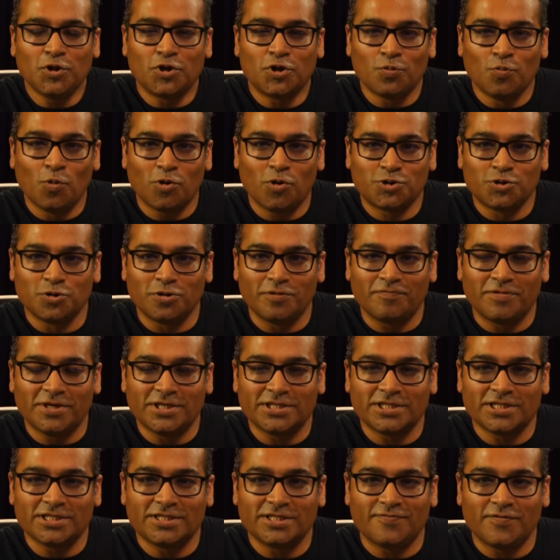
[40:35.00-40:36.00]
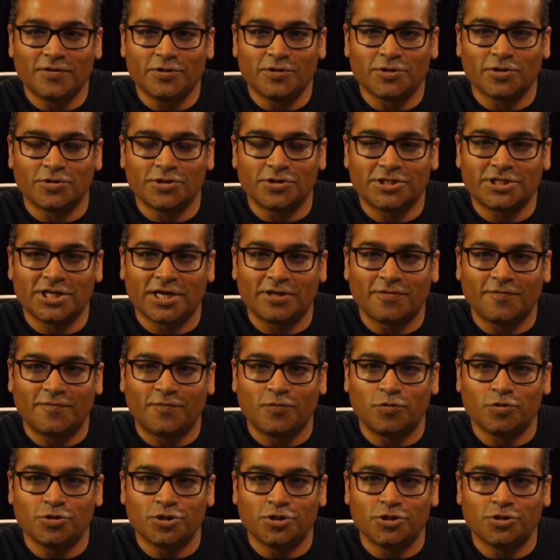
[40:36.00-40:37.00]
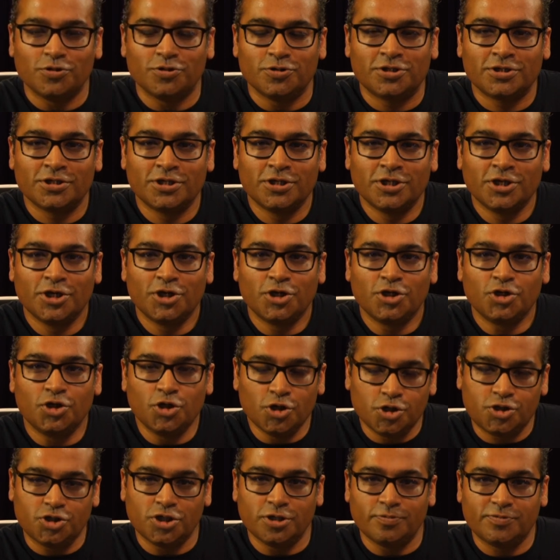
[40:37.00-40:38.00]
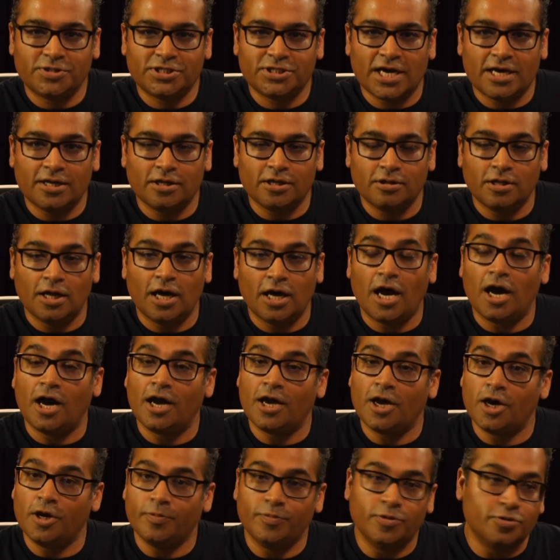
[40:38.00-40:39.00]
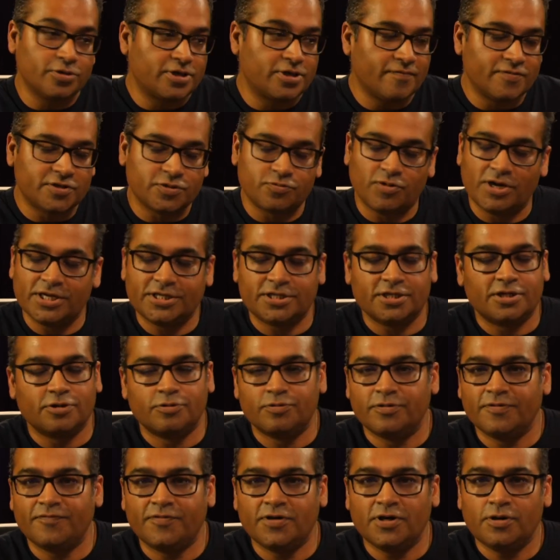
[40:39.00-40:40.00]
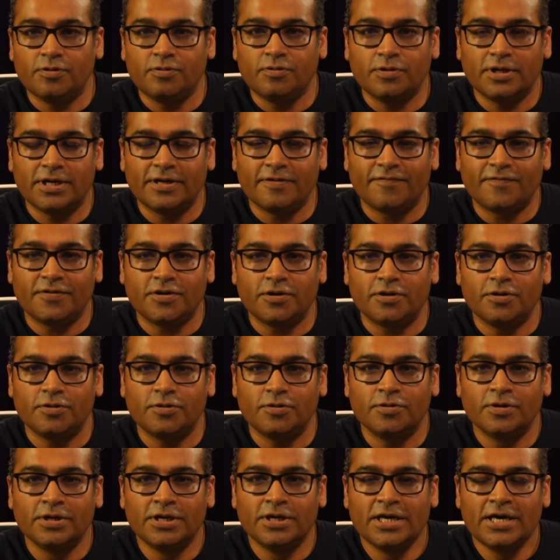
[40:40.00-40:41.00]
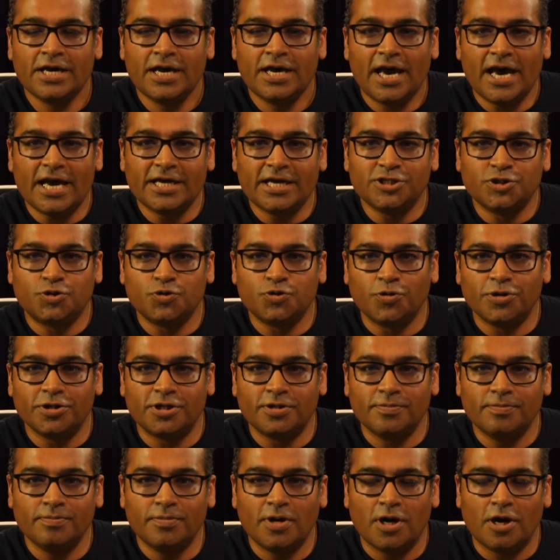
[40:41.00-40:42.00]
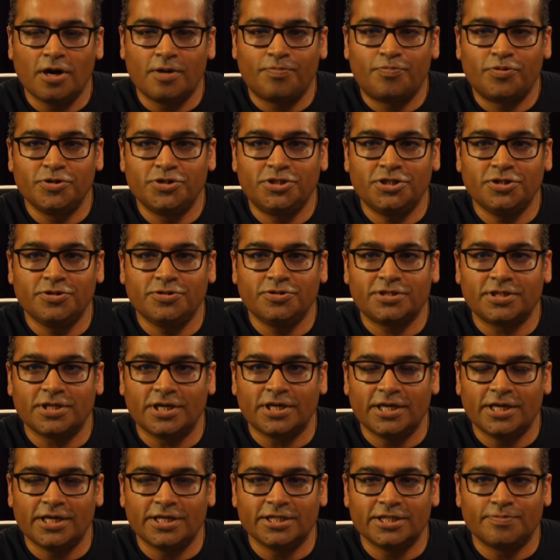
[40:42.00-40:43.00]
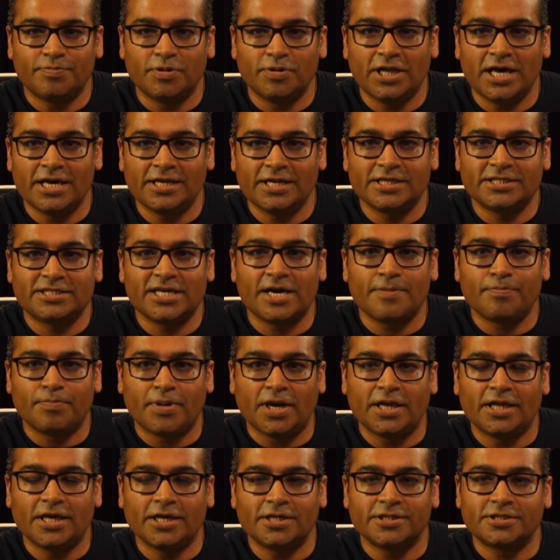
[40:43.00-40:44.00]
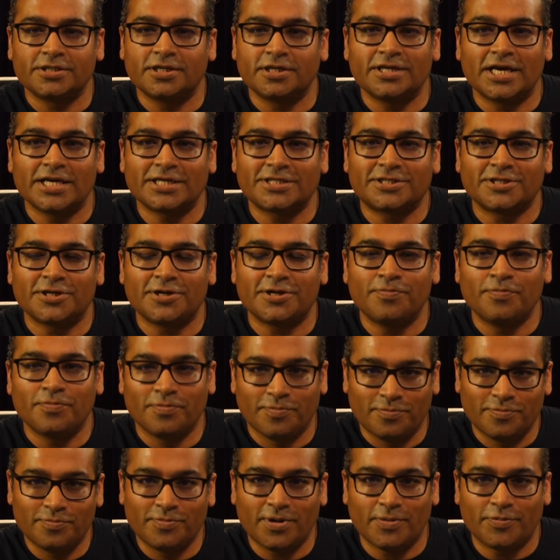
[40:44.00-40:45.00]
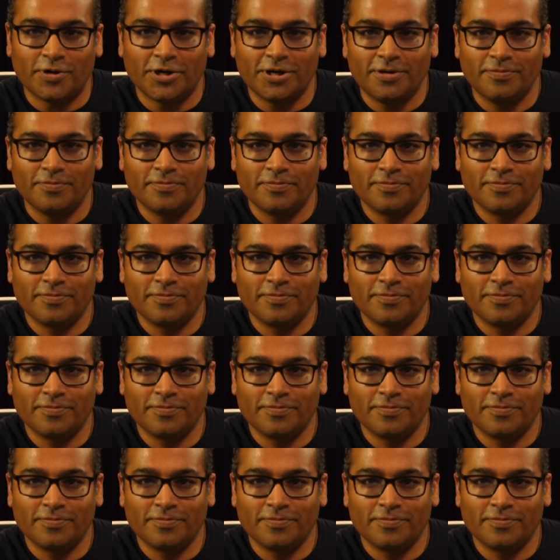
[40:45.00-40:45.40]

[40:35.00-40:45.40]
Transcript: You can watch all of these interviews on the Channel 4 News YouTube channel. I hope you'll give us a rating and a review if you enjoyed them. Our producer is Belena Dambelli. Until next time, bye bye.